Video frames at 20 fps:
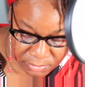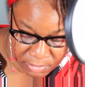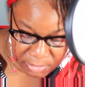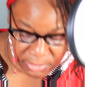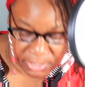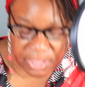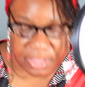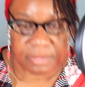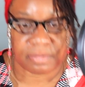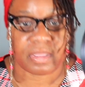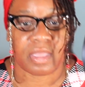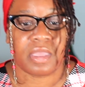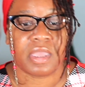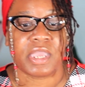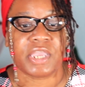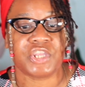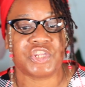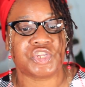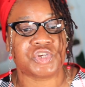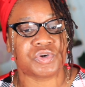okay,
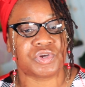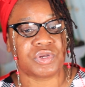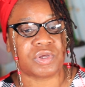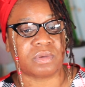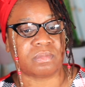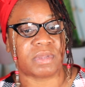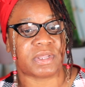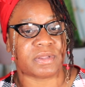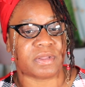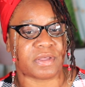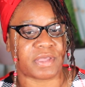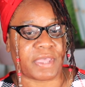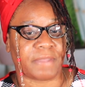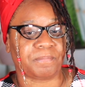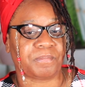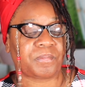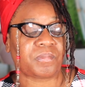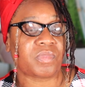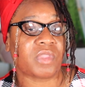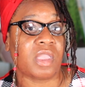he's chewing on my, okay.
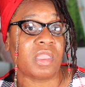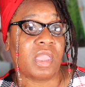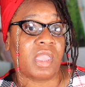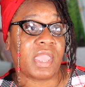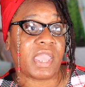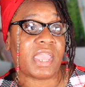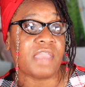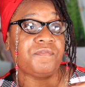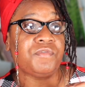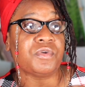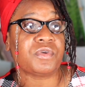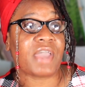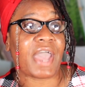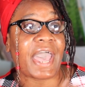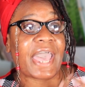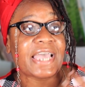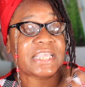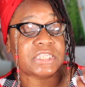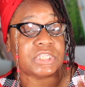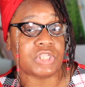If you
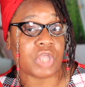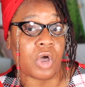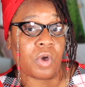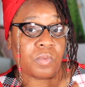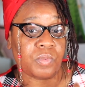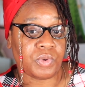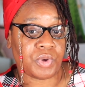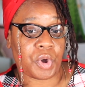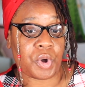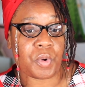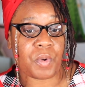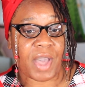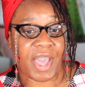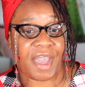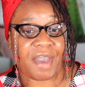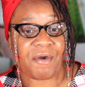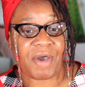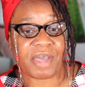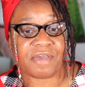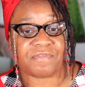guys don't know
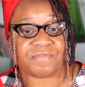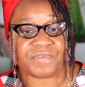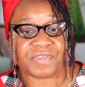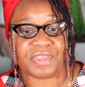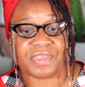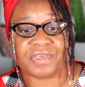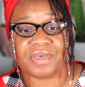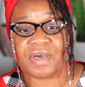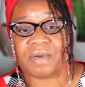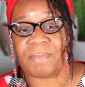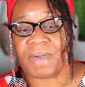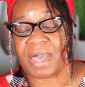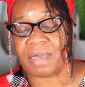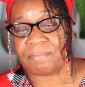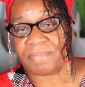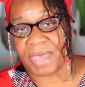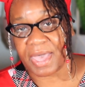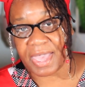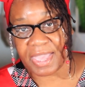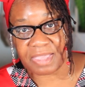how I feel
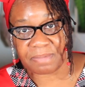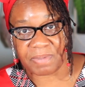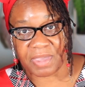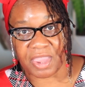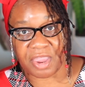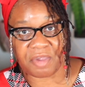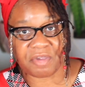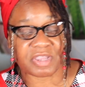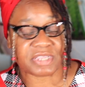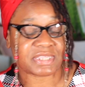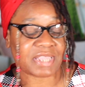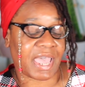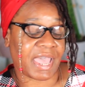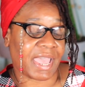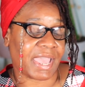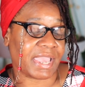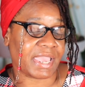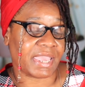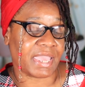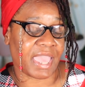about buying parrots,
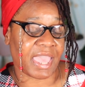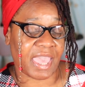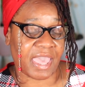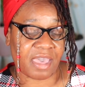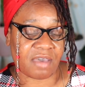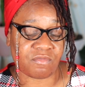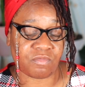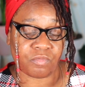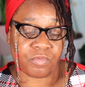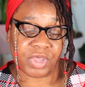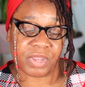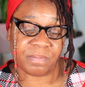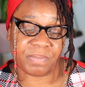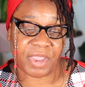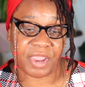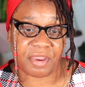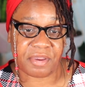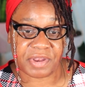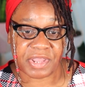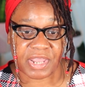I have one
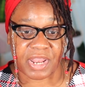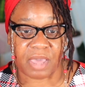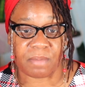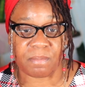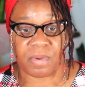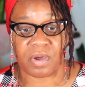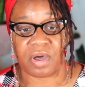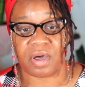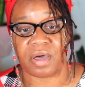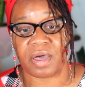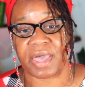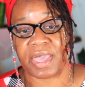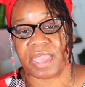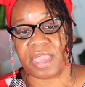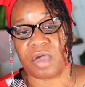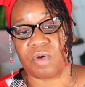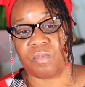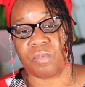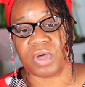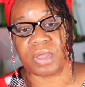parrot that I bought. I
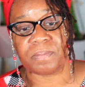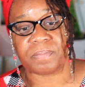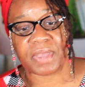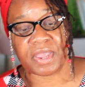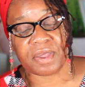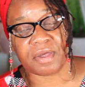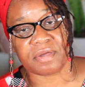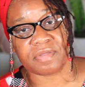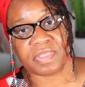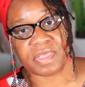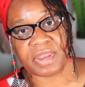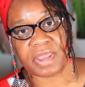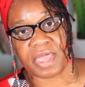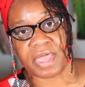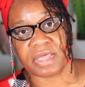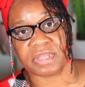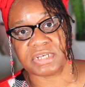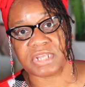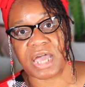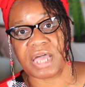have one parrot that
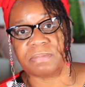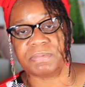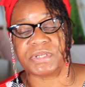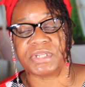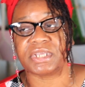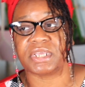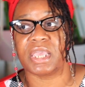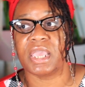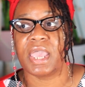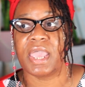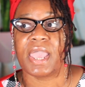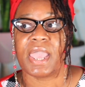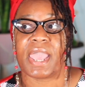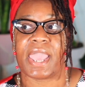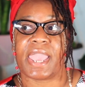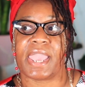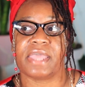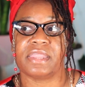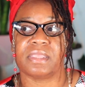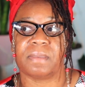I adopted.
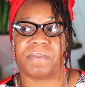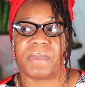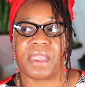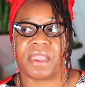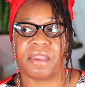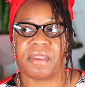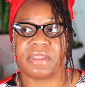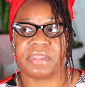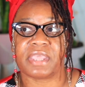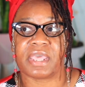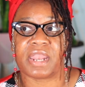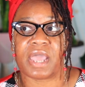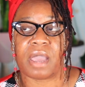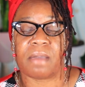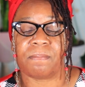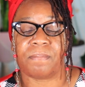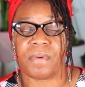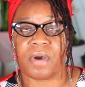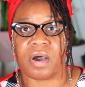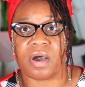And the parrot that I
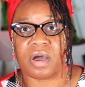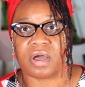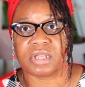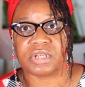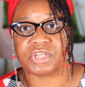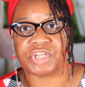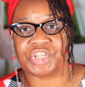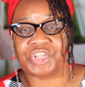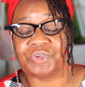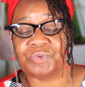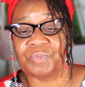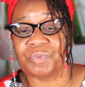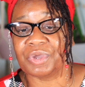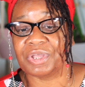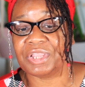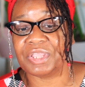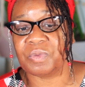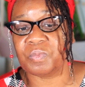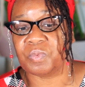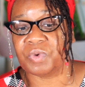bought, you
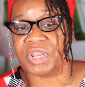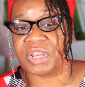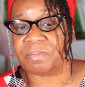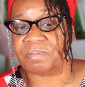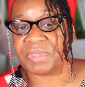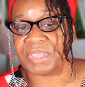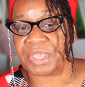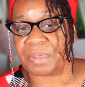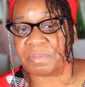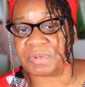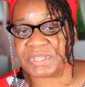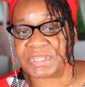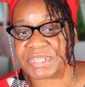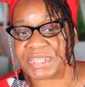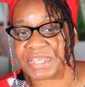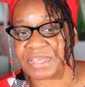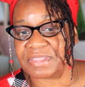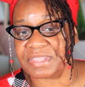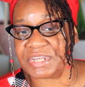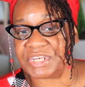really wouldn't be able to
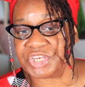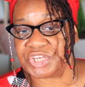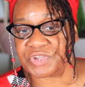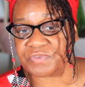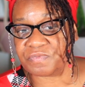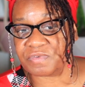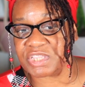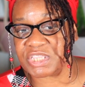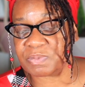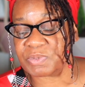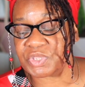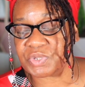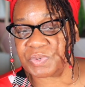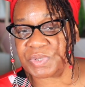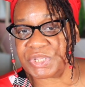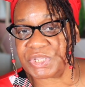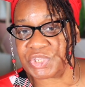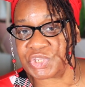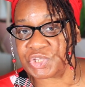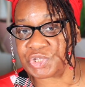tell the difference
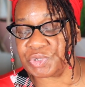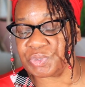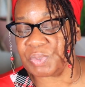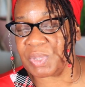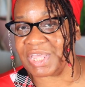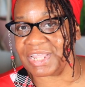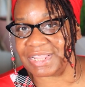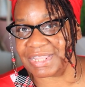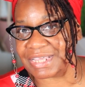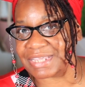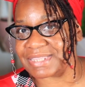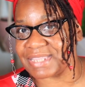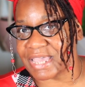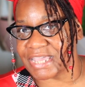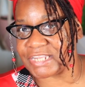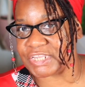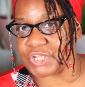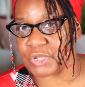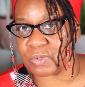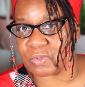between the two unless
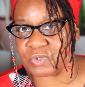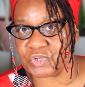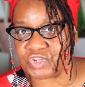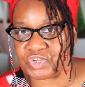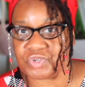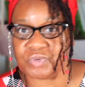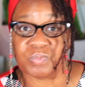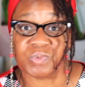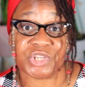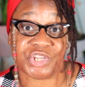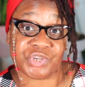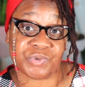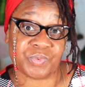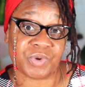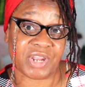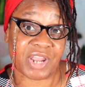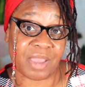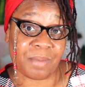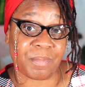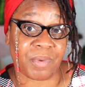I told you which
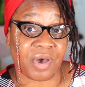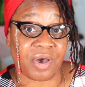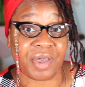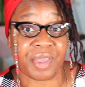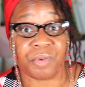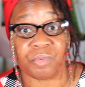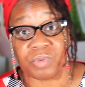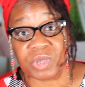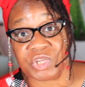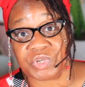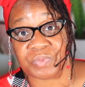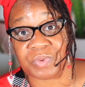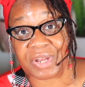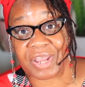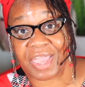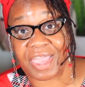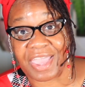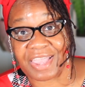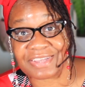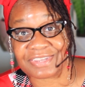one I bought and which one
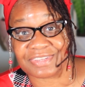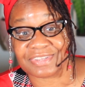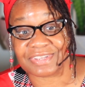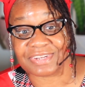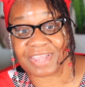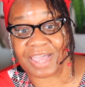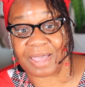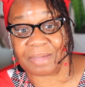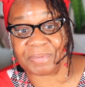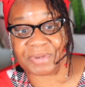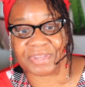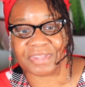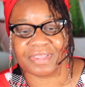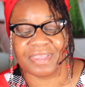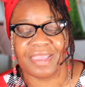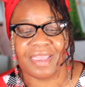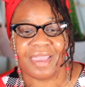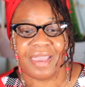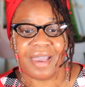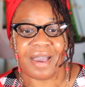I actually adopted.
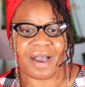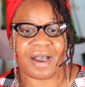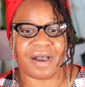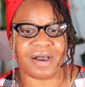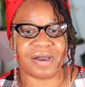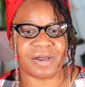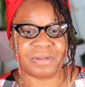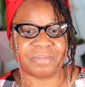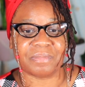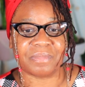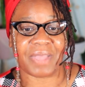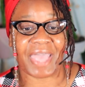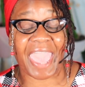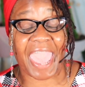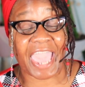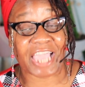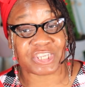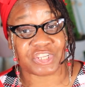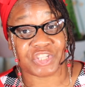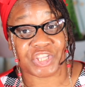
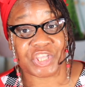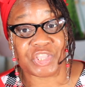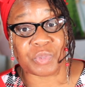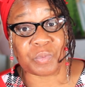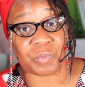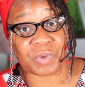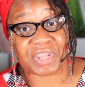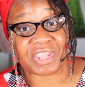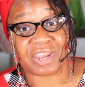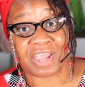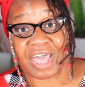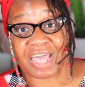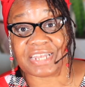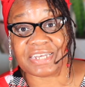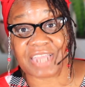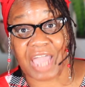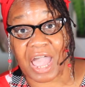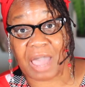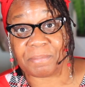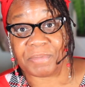Actually, the one that I
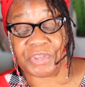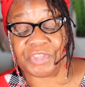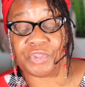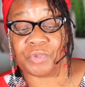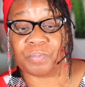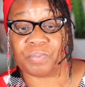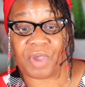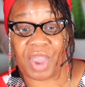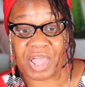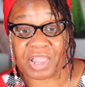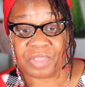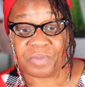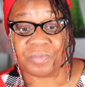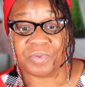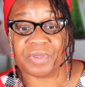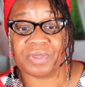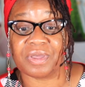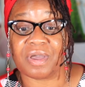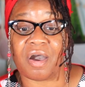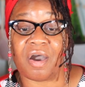adopted, you probably
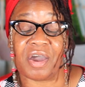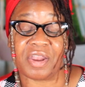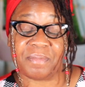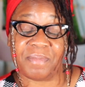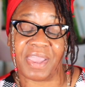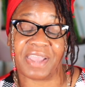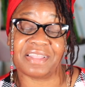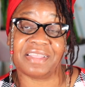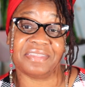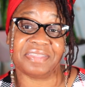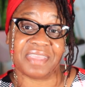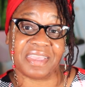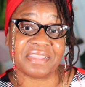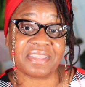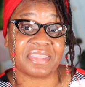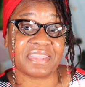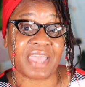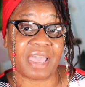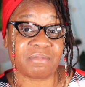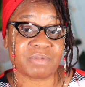would automatically think
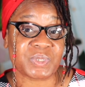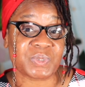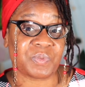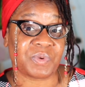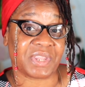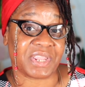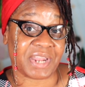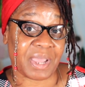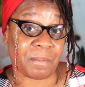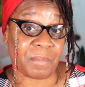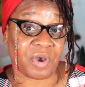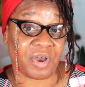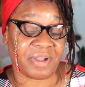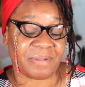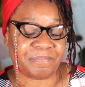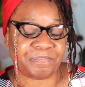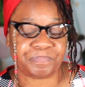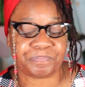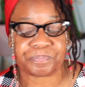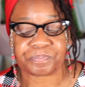that that was the one that I bought.
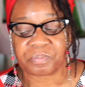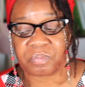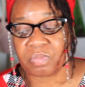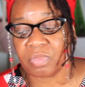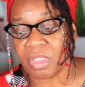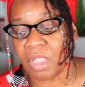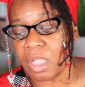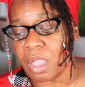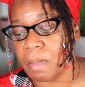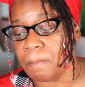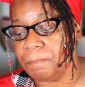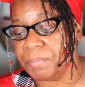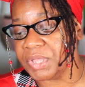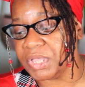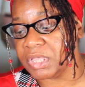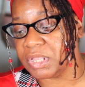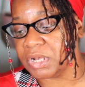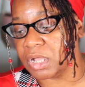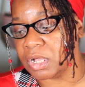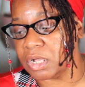
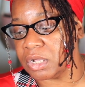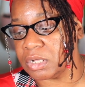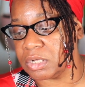But